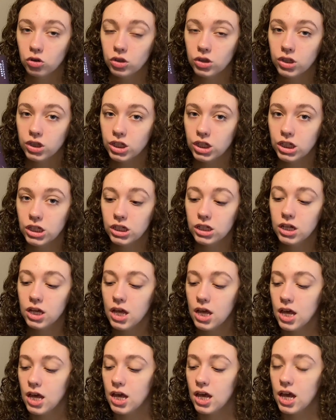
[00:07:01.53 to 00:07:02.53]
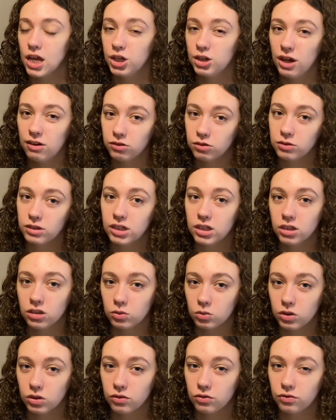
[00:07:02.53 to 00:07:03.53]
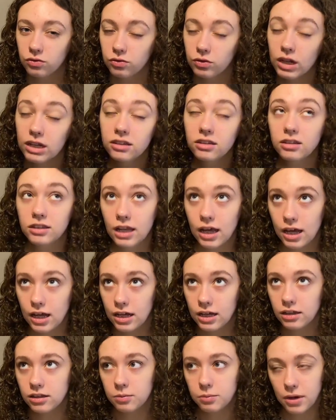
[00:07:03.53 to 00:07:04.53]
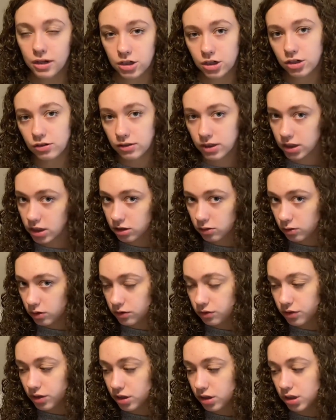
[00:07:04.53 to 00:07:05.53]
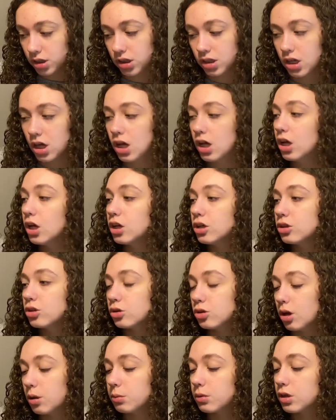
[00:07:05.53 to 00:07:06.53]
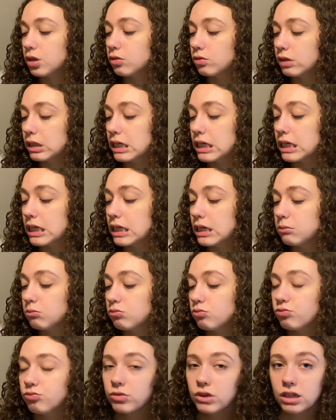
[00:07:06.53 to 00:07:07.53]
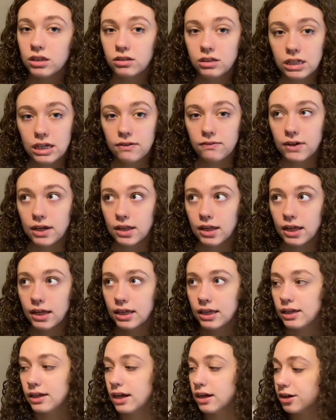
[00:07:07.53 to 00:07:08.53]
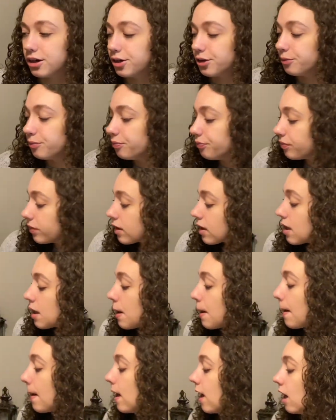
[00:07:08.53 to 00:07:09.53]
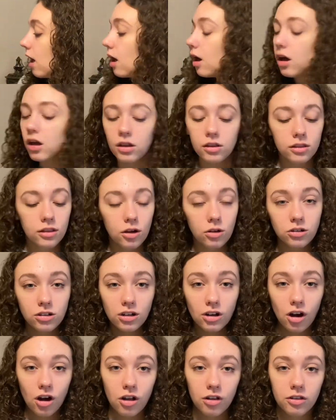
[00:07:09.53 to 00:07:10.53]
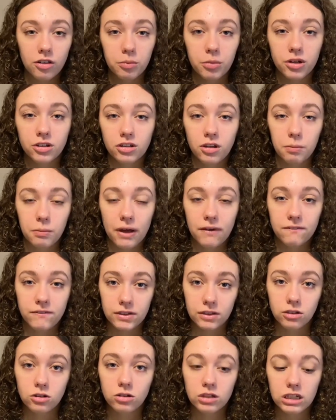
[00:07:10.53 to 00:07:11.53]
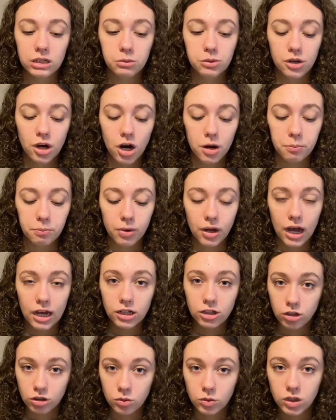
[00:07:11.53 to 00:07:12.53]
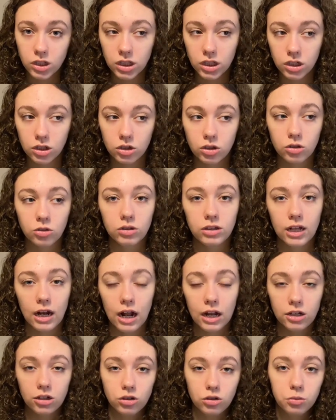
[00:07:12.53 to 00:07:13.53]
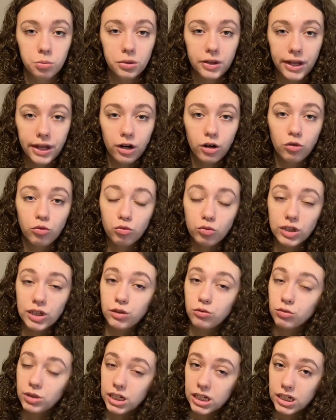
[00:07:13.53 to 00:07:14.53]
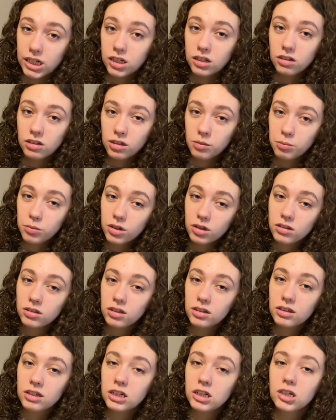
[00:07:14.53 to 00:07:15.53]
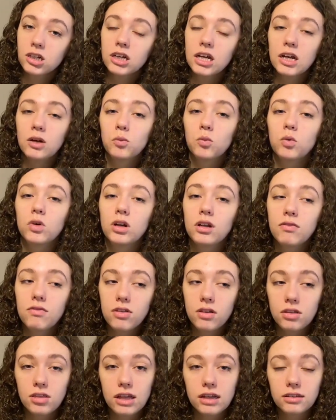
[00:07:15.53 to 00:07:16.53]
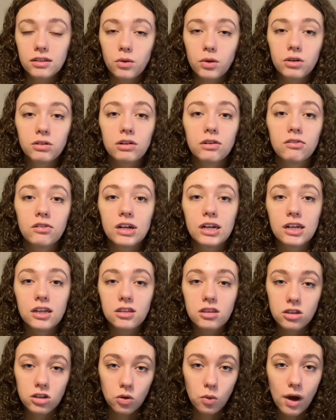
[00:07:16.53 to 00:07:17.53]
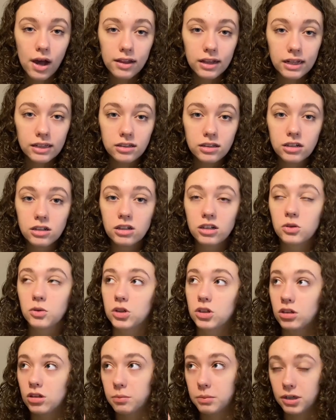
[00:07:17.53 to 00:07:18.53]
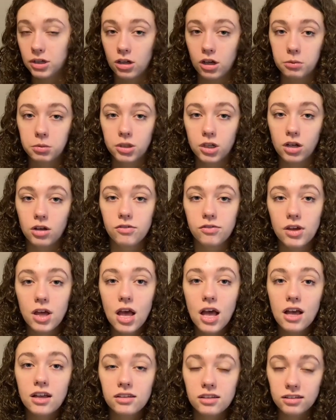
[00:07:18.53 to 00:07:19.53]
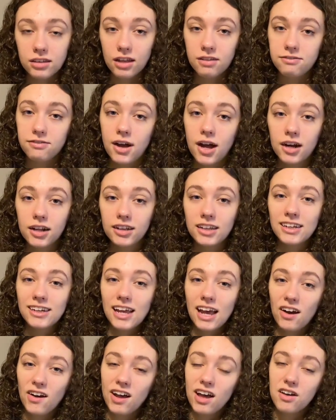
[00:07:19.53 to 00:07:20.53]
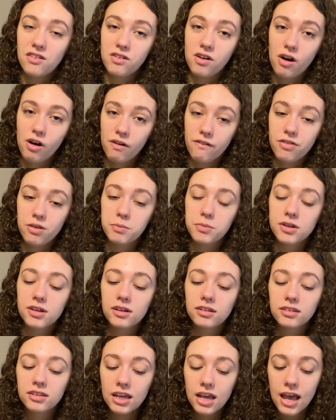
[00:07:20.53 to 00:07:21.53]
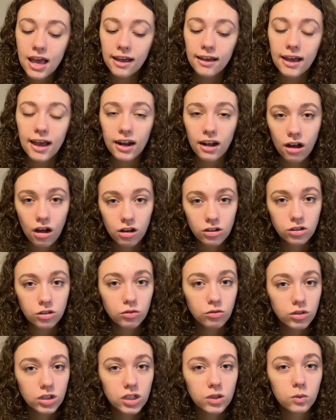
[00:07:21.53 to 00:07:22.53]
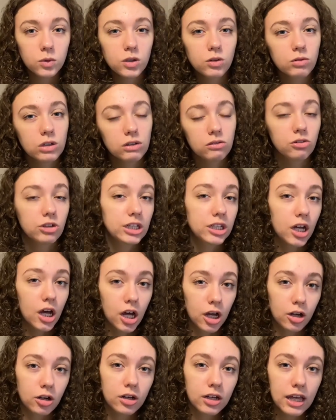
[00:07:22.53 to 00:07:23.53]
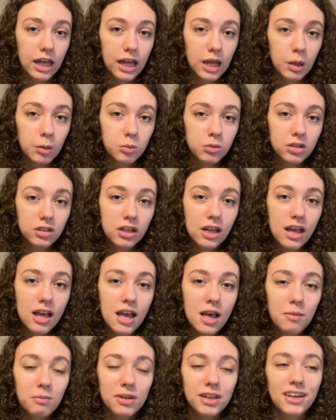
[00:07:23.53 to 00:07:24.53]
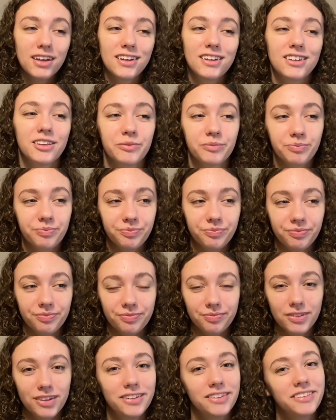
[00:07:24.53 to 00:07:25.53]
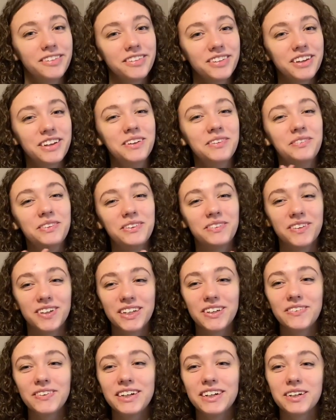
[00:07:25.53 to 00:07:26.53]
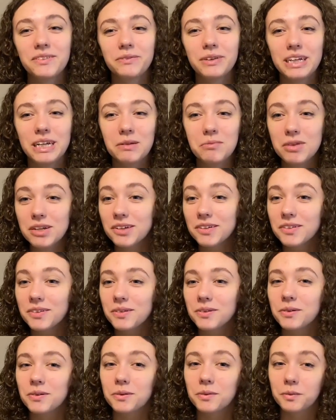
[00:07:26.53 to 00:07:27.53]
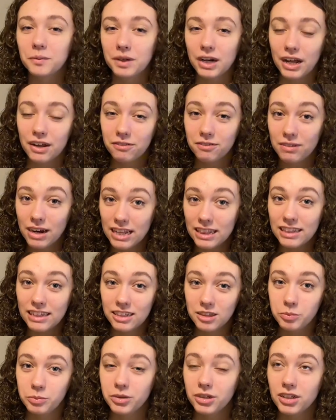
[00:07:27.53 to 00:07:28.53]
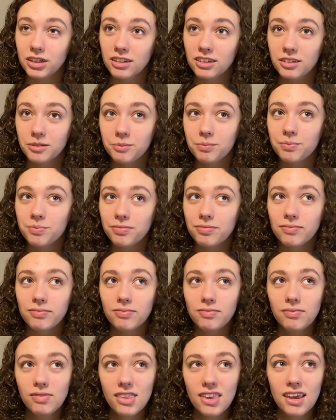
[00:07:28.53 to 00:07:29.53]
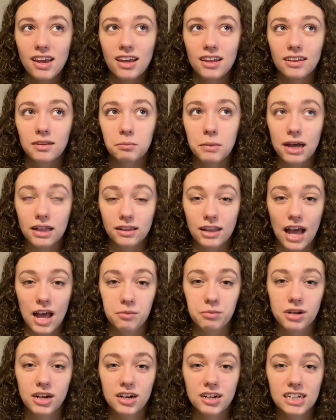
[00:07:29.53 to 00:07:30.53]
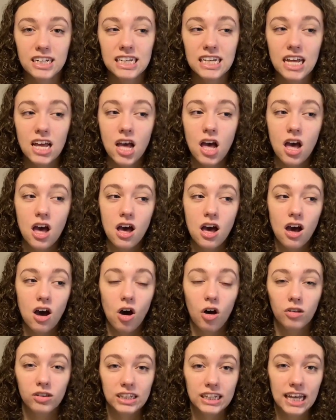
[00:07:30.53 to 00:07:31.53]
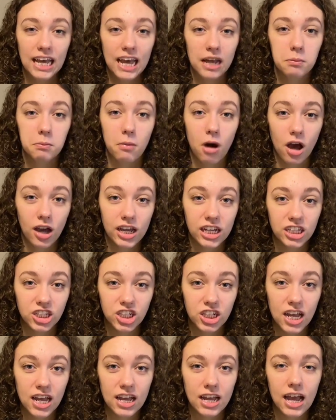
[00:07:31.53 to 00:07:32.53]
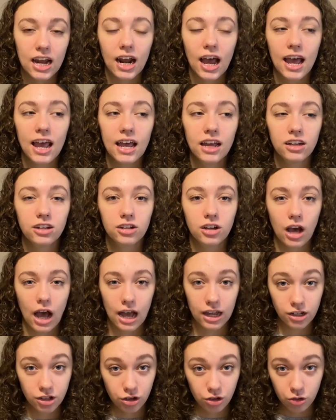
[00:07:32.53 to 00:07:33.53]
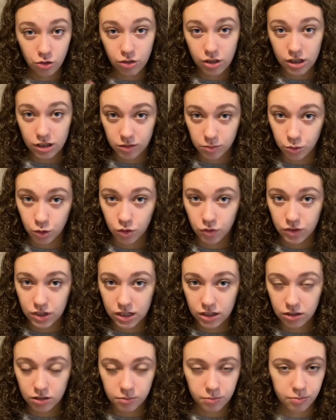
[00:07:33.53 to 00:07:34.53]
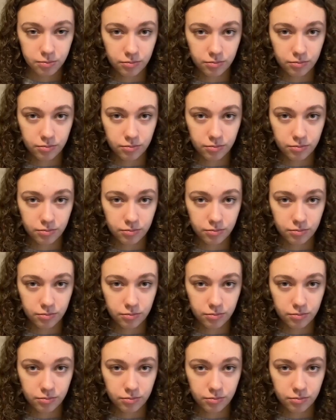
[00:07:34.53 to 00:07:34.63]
trilogy and you have to read this one. They say it's better to read this one first, so I'm gonna read it. Let's see if I like it, I don't know those are all the books on my physical TBR, but I do want to include that I do plan on rereading some books this year, and one of the things I want to reread is the Twilight series, which is on my top shelf, since I finally now have all the books. And I also really want to reread Hunger Games, because this is going to be really weird, but in middle school, when I read these books, my library only had Mockingjay, and I had I knew these movies